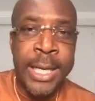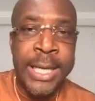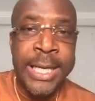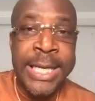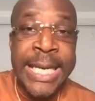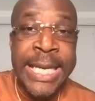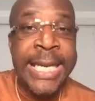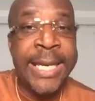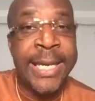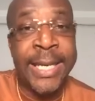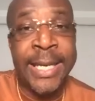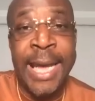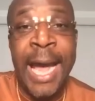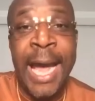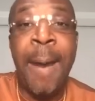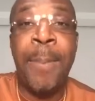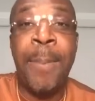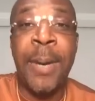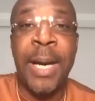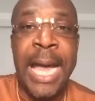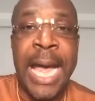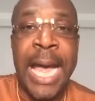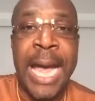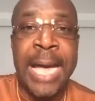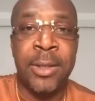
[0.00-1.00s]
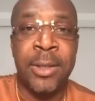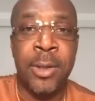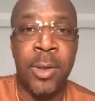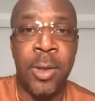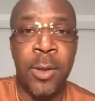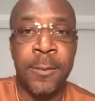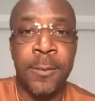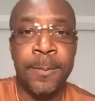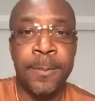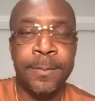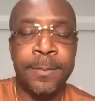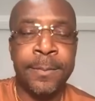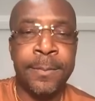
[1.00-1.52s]
need to capitalize on,
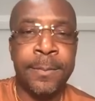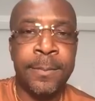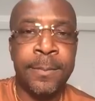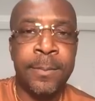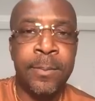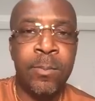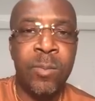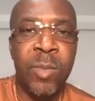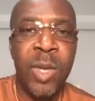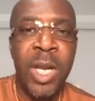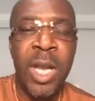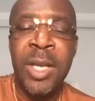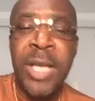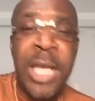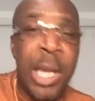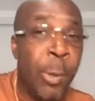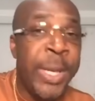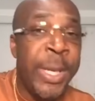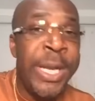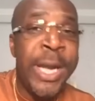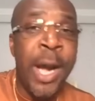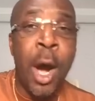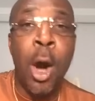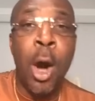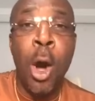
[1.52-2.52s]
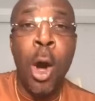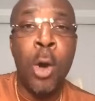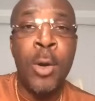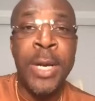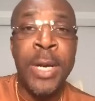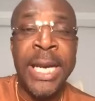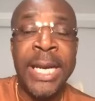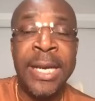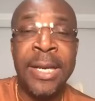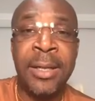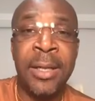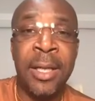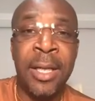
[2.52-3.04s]
that we all
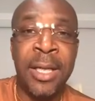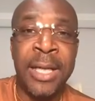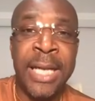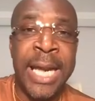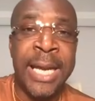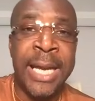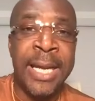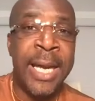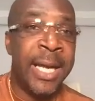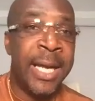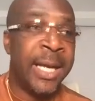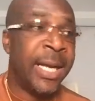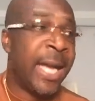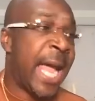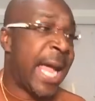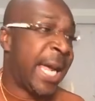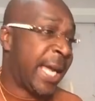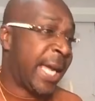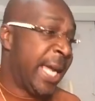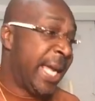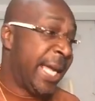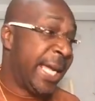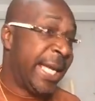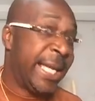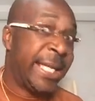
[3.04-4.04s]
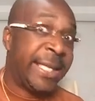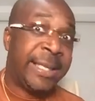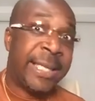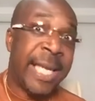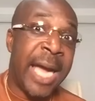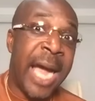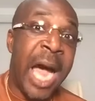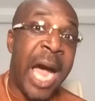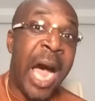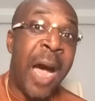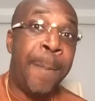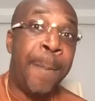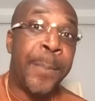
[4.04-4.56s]
need to look at like it's
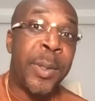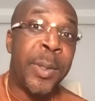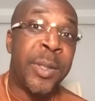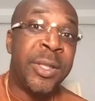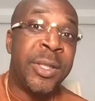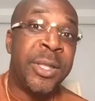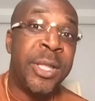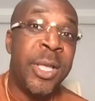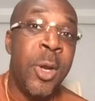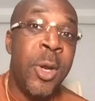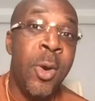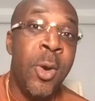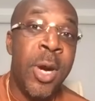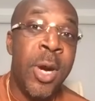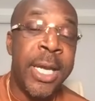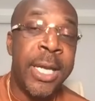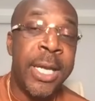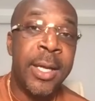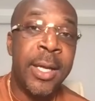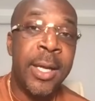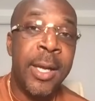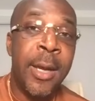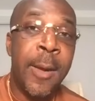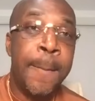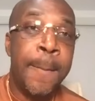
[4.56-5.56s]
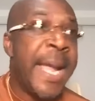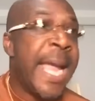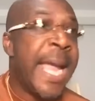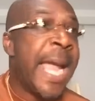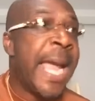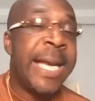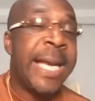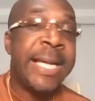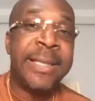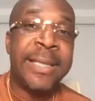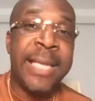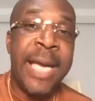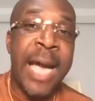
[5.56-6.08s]
opportunity.
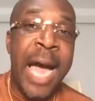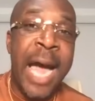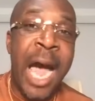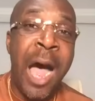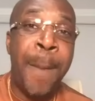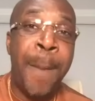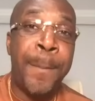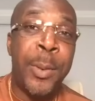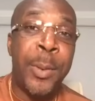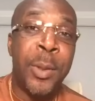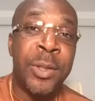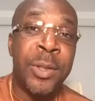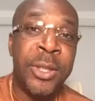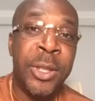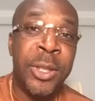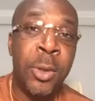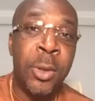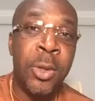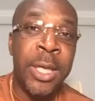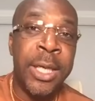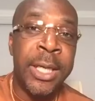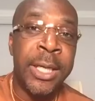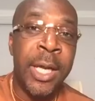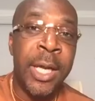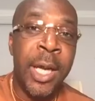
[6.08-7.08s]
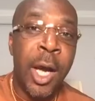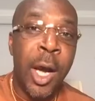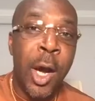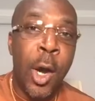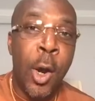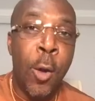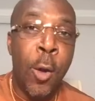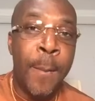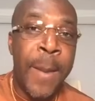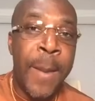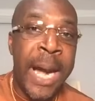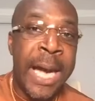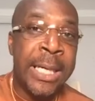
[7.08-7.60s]
Man, it's opportunity.
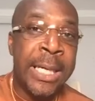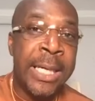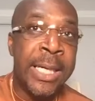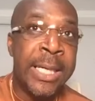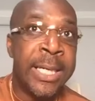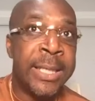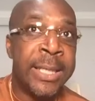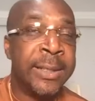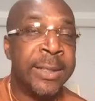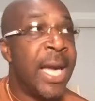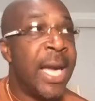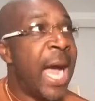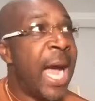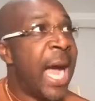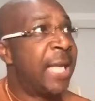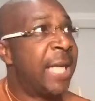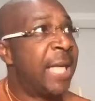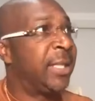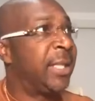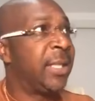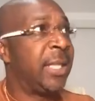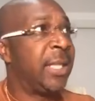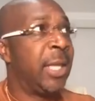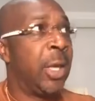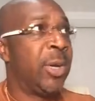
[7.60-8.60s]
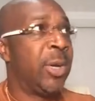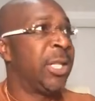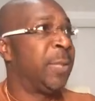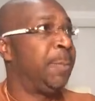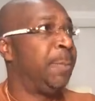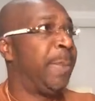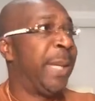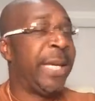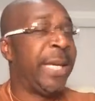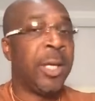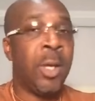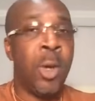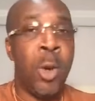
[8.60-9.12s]
Oh my goodness. I just noticed
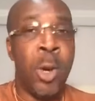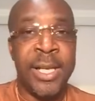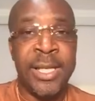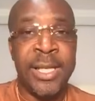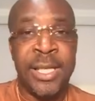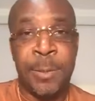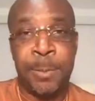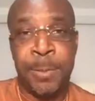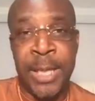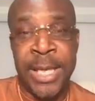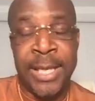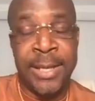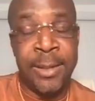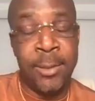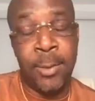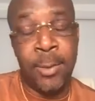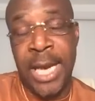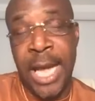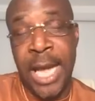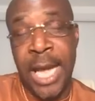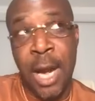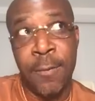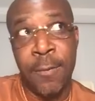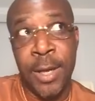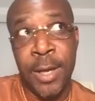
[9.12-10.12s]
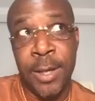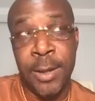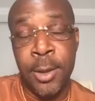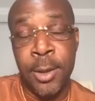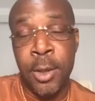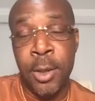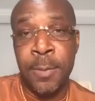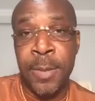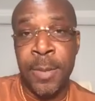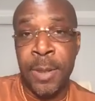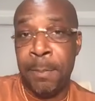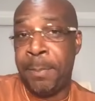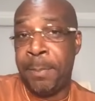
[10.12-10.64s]
Bitcoin is splitting. Well, I already knew
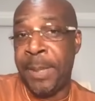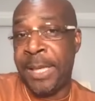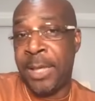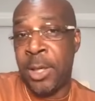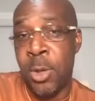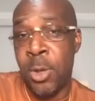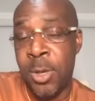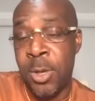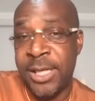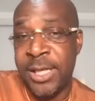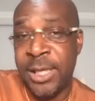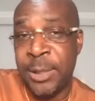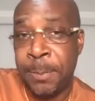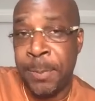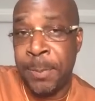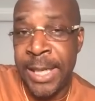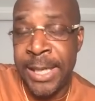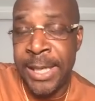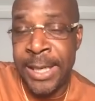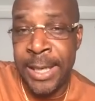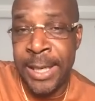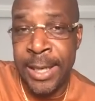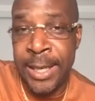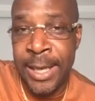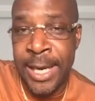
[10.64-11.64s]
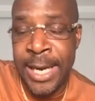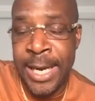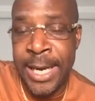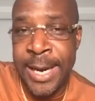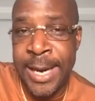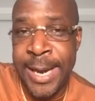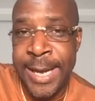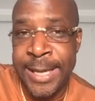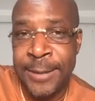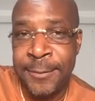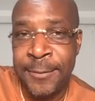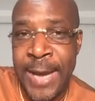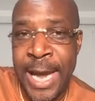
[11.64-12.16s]
it, but Bitcoin is splitting in the
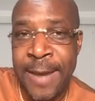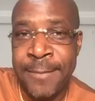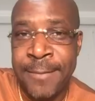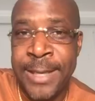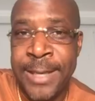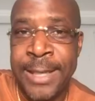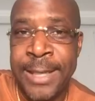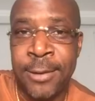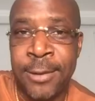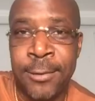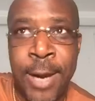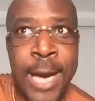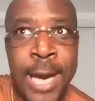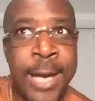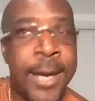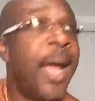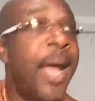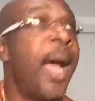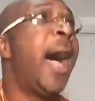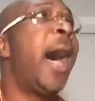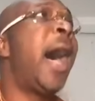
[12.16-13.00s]
next 5 days, right?